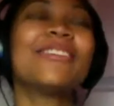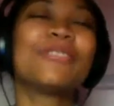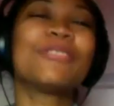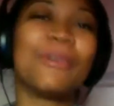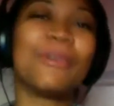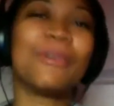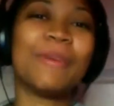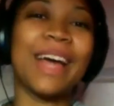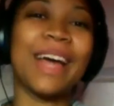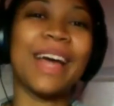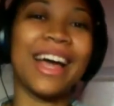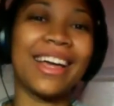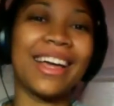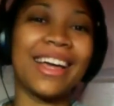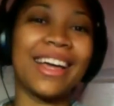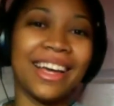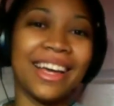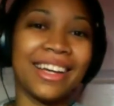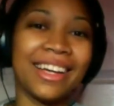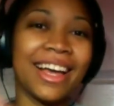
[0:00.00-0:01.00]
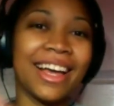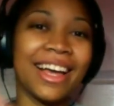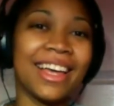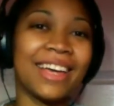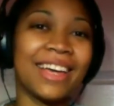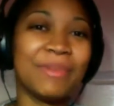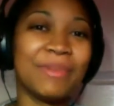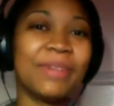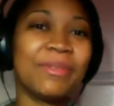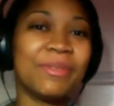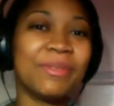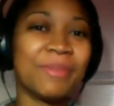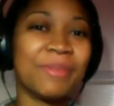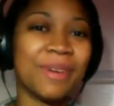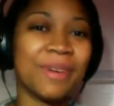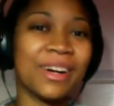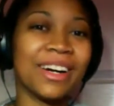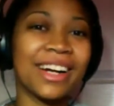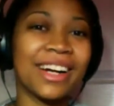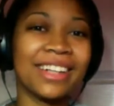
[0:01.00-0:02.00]
so bad, like it
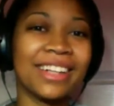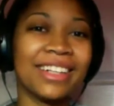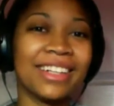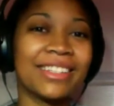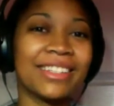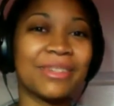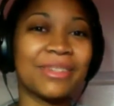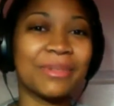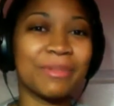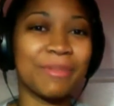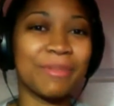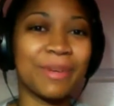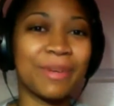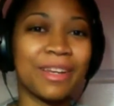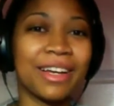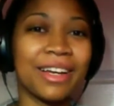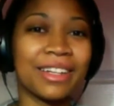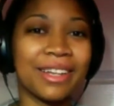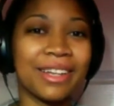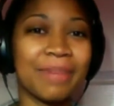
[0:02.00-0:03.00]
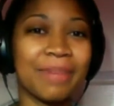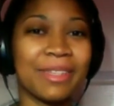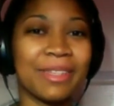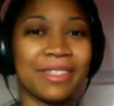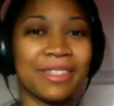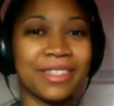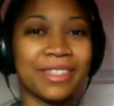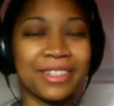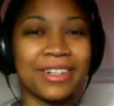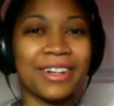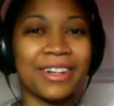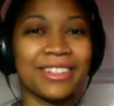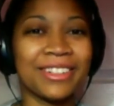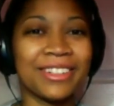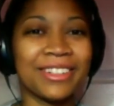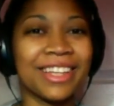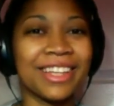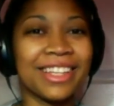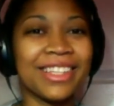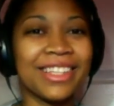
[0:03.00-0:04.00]
wouldn't work unless it was plugged up into the
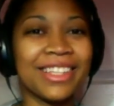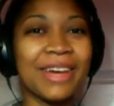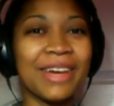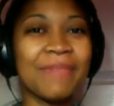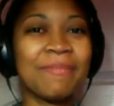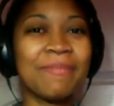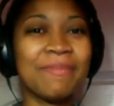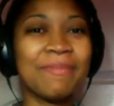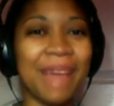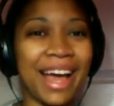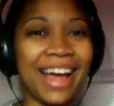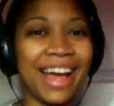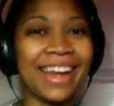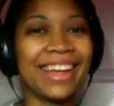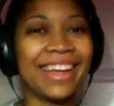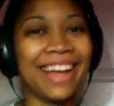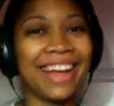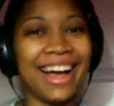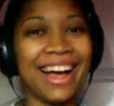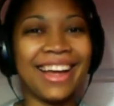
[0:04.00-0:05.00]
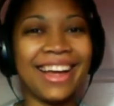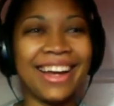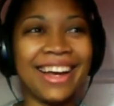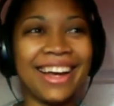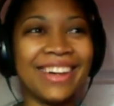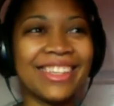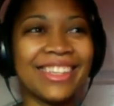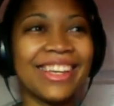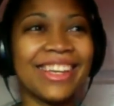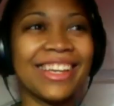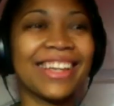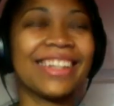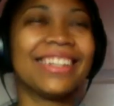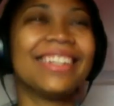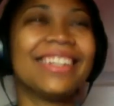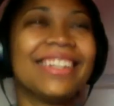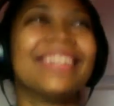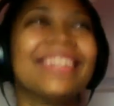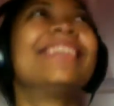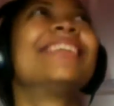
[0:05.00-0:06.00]
charger. That's how bad it got. I was like,
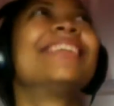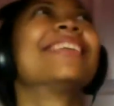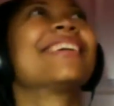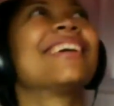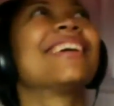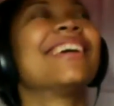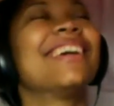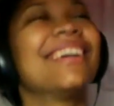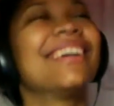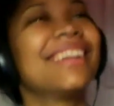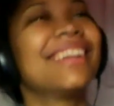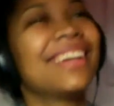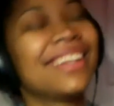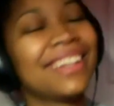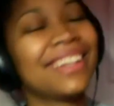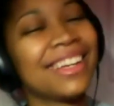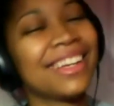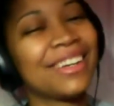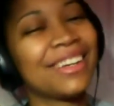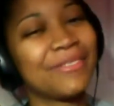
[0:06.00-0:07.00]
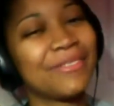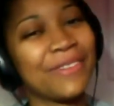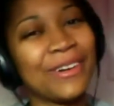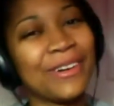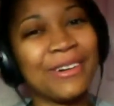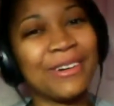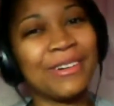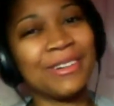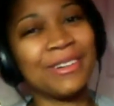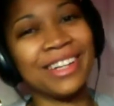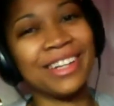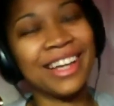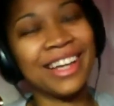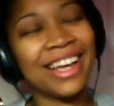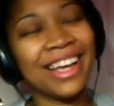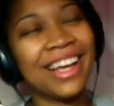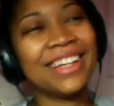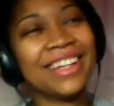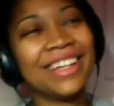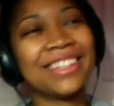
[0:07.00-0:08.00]
oh God, I need a phone.
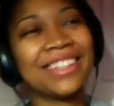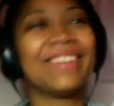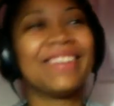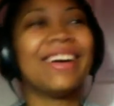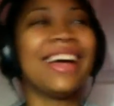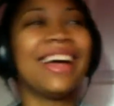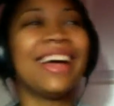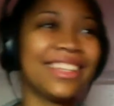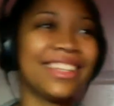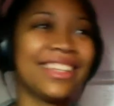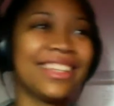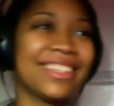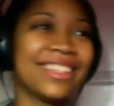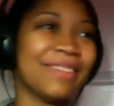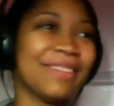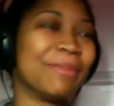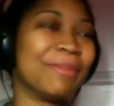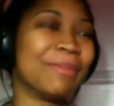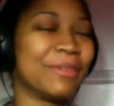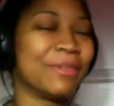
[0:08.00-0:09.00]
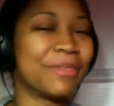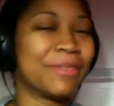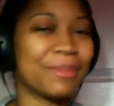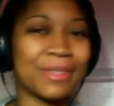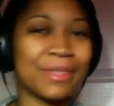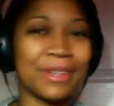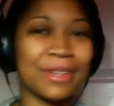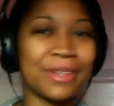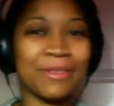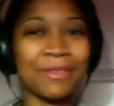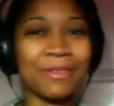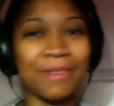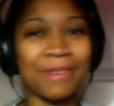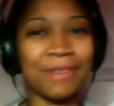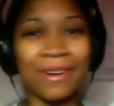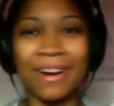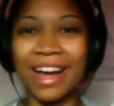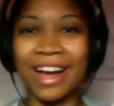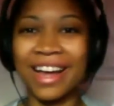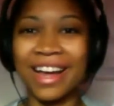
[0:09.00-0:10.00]
So I had to move some stuff
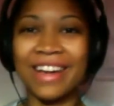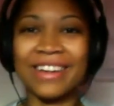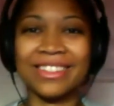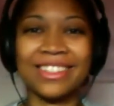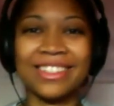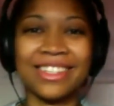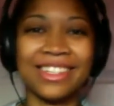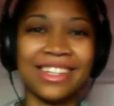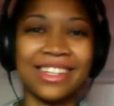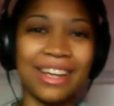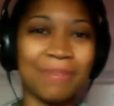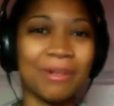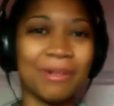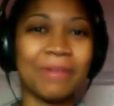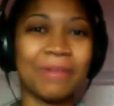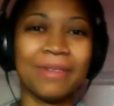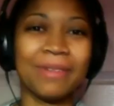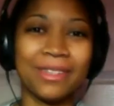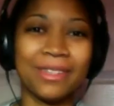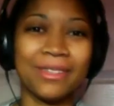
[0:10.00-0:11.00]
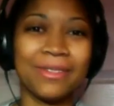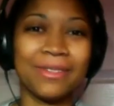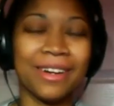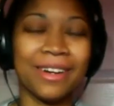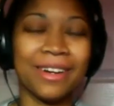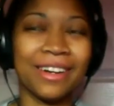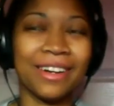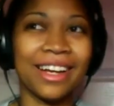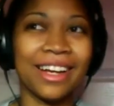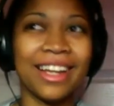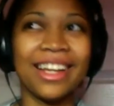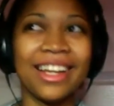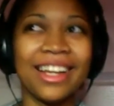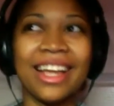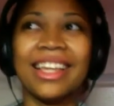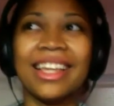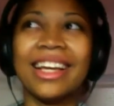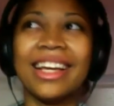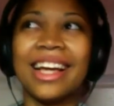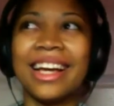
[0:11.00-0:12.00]
around and come up with the 200. And I
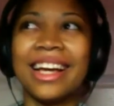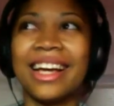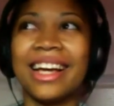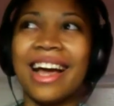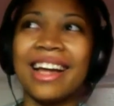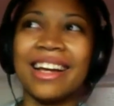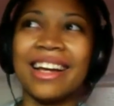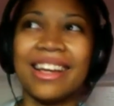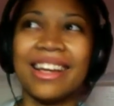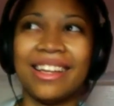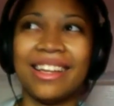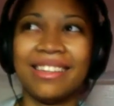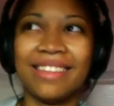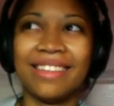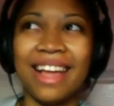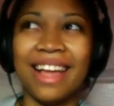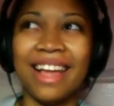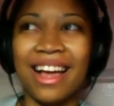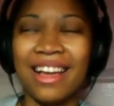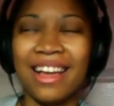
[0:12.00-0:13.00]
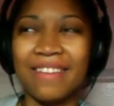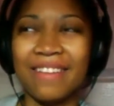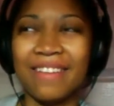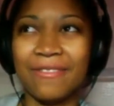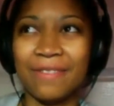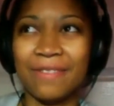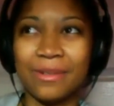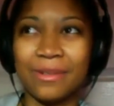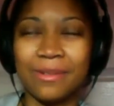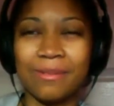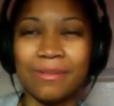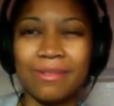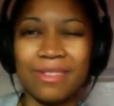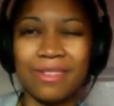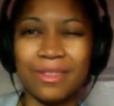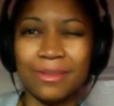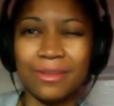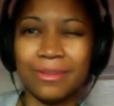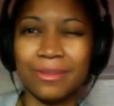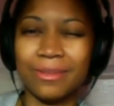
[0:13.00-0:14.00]
think I got an iPhone
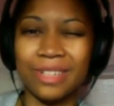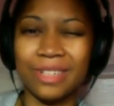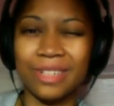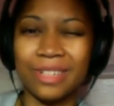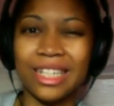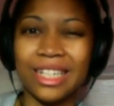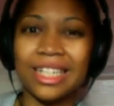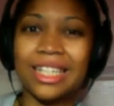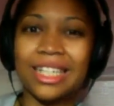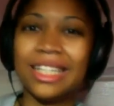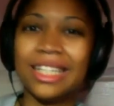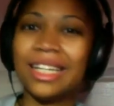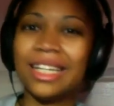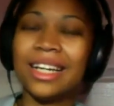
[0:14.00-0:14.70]
3